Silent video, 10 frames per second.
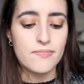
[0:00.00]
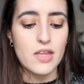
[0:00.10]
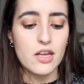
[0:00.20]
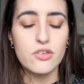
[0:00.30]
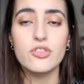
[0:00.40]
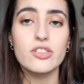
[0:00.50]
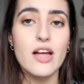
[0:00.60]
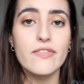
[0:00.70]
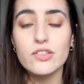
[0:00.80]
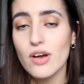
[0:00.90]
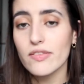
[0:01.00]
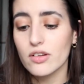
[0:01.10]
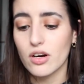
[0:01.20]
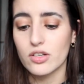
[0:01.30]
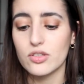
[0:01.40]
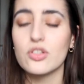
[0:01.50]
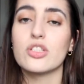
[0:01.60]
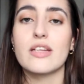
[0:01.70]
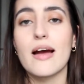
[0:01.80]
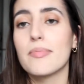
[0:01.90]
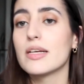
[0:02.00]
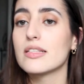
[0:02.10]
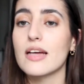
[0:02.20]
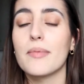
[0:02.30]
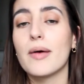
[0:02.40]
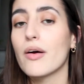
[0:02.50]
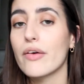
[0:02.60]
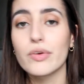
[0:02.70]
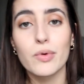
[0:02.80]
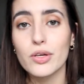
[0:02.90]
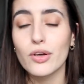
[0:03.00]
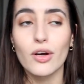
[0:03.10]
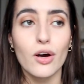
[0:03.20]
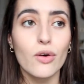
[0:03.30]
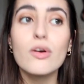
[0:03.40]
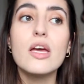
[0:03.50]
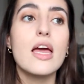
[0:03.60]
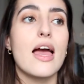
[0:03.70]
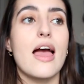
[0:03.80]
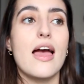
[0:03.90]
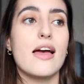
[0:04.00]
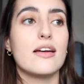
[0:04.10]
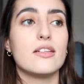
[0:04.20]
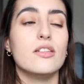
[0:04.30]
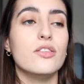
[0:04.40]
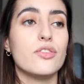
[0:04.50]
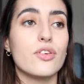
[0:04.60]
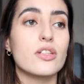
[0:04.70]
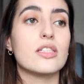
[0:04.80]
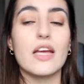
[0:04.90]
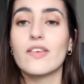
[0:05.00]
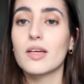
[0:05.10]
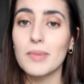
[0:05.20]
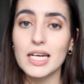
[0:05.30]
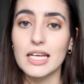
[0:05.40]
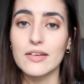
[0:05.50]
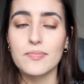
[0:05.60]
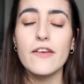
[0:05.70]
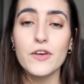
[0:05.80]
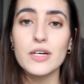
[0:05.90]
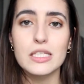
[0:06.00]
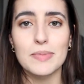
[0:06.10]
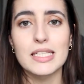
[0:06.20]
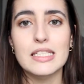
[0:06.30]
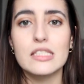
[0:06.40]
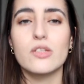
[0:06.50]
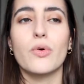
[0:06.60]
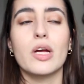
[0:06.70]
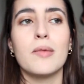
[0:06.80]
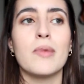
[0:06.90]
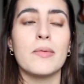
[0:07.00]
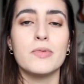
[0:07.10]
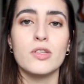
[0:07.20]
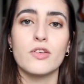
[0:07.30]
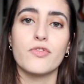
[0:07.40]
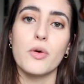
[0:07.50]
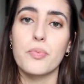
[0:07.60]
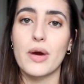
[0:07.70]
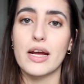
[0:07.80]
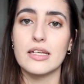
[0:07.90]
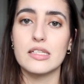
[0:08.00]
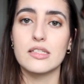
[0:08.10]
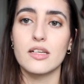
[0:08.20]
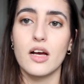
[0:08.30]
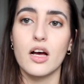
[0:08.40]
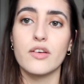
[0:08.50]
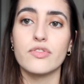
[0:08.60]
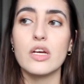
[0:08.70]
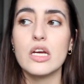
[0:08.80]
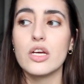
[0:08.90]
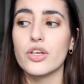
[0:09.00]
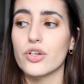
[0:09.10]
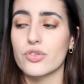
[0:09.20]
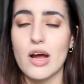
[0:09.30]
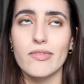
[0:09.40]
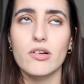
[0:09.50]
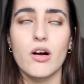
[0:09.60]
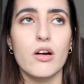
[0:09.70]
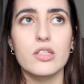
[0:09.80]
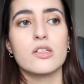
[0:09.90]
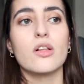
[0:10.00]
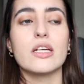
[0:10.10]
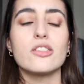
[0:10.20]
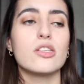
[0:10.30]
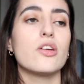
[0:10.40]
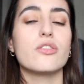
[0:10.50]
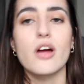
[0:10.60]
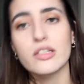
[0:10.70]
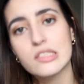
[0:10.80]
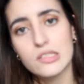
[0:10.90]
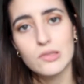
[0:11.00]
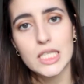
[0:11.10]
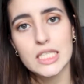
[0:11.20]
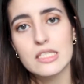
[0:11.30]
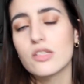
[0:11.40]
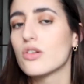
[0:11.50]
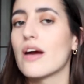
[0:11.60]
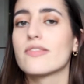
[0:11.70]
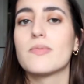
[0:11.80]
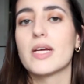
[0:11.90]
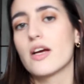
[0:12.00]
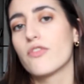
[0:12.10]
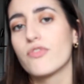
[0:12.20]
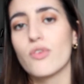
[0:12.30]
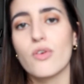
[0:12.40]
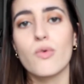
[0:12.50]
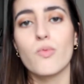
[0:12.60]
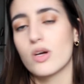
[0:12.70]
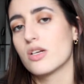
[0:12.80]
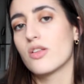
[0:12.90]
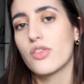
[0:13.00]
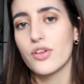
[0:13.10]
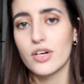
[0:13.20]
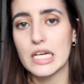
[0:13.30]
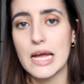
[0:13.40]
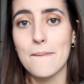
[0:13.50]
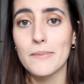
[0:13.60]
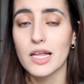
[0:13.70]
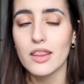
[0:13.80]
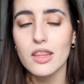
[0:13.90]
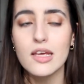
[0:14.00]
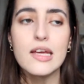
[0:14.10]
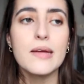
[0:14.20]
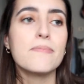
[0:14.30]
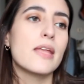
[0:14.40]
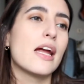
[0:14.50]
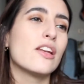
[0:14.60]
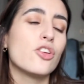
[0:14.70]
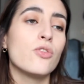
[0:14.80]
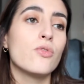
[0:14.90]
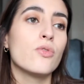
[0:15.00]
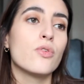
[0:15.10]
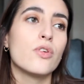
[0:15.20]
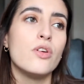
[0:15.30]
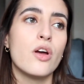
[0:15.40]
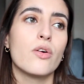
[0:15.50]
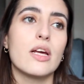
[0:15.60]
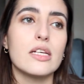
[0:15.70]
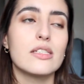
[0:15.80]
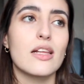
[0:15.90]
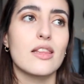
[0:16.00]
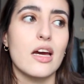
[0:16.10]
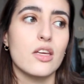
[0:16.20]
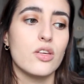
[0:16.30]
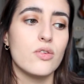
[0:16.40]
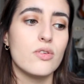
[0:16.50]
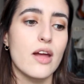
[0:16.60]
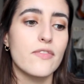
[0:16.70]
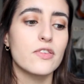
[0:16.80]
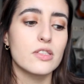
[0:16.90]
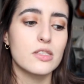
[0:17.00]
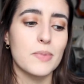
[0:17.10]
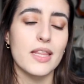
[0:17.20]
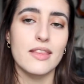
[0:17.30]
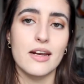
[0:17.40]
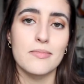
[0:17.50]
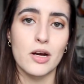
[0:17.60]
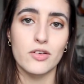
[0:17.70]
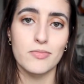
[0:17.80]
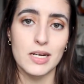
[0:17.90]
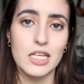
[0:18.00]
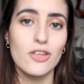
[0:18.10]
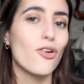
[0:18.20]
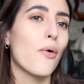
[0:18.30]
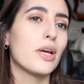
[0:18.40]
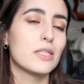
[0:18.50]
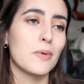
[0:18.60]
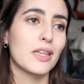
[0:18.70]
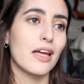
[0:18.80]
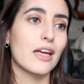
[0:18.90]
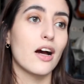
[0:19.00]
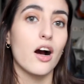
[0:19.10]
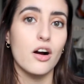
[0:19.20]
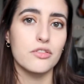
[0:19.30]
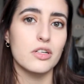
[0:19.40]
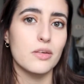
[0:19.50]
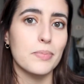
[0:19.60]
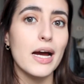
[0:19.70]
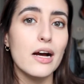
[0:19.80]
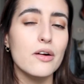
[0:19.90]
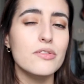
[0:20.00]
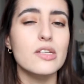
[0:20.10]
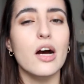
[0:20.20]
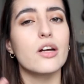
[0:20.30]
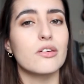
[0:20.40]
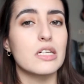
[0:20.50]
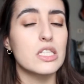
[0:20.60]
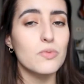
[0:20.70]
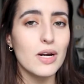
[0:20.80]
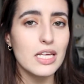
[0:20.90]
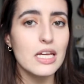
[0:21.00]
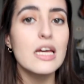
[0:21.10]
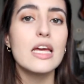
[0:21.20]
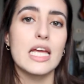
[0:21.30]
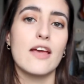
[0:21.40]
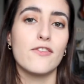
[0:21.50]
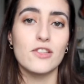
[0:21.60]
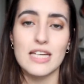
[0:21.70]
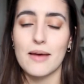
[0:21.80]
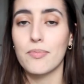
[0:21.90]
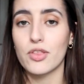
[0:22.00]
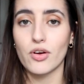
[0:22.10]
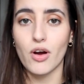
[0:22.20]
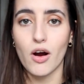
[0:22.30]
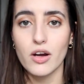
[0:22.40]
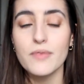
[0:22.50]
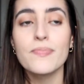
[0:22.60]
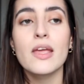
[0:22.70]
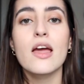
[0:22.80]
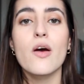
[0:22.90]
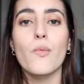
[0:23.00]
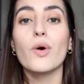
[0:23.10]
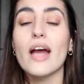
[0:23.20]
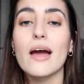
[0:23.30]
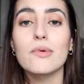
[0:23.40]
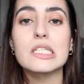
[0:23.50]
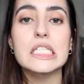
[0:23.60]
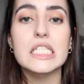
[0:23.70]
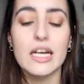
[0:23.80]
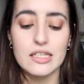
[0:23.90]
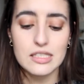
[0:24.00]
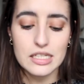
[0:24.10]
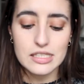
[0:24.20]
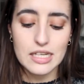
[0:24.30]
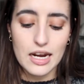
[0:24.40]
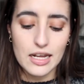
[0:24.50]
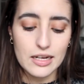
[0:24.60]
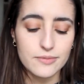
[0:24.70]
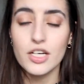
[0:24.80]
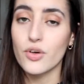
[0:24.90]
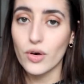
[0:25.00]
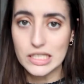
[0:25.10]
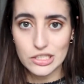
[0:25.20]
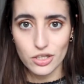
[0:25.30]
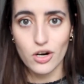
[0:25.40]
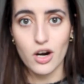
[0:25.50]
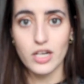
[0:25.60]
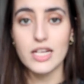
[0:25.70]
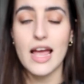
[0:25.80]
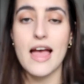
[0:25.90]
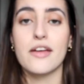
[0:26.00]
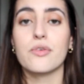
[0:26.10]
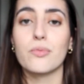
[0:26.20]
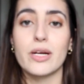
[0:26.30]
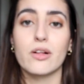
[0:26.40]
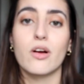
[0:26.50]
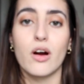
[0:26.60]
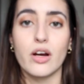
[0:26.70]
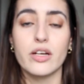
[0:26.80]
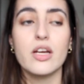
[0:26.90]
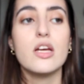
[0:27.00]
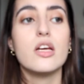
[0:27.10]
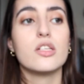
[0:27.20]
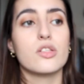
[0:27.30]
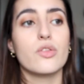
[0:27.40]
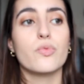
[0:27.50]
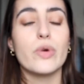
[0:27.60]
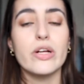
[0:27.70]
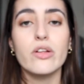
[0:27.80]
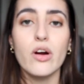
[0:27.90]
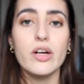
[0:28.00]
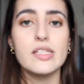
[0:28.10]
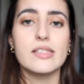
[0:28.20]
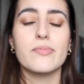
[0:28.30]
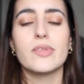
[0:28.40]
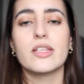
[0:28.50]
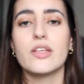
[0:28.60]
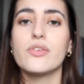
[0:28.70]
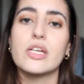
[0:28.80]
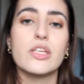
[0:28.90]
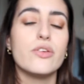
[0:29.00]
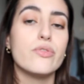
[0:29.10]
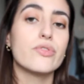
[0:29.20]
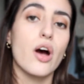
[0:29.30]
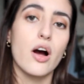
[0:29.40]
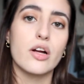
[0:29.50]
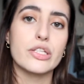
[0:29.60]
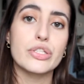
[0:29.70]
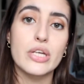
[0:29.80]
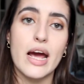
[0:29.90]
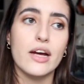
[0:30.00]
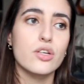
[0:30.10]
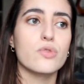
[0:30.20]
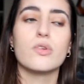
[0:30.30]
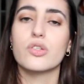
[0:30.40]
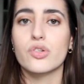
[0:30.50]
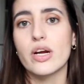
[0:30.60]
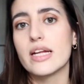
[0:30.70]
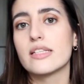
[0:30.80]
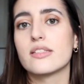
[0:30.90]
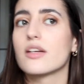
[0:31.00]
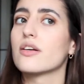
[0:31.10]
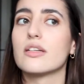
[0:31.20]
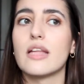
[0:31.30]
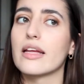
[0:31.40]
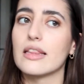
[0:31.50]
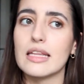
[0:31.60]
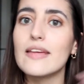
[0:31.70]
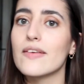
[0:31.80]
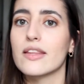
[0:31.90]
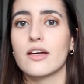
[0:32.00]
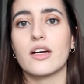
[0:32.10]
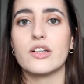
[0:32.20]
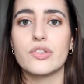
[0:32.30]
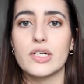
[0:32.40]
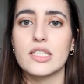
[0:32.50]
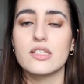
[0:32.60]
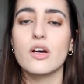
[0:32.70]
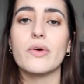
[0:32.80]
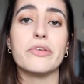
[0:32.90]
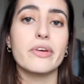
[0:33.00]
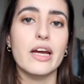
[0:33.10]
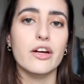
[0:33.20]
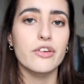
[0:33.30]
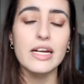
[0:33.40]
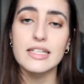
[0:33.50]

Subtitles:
and you just have a travel card. So you just tap in and tap out everywhere you go, and you're saving money. If your expenses don't come up to the full price of your travel card, so let's just say you're not a student, so you have to pay a full 130 a month, and you notice that you never spend that amount of money, you always spend like £100, 120 if you tap with your card, what I would suggest is getting an Oyster card and a rail card. So the rail card is something that you can use on actual trains that are like leaving the country and you get great